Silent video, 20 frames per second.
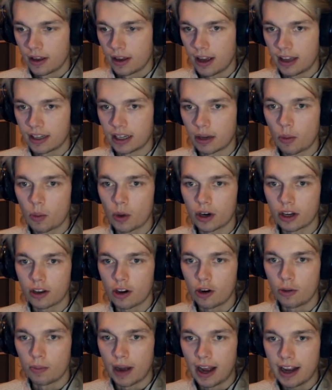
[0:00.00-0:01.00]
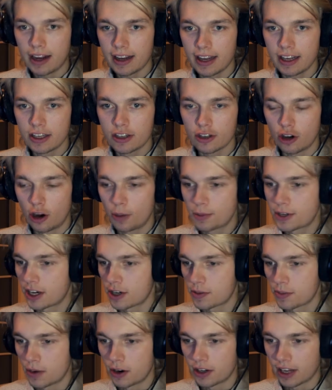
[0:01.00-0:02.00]
And then we want to go back into
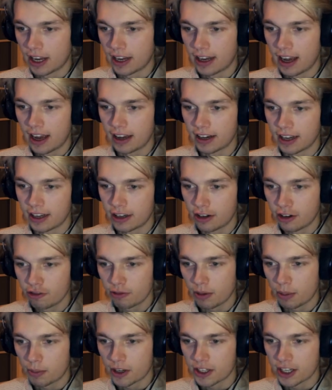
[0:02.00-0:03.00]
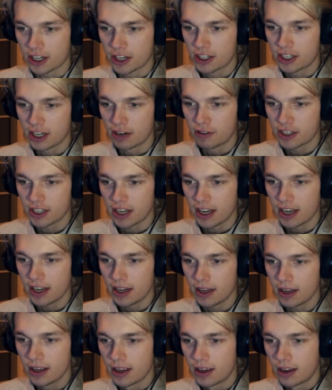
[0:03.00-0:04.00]
object mode and add a curve by pressing Shift A,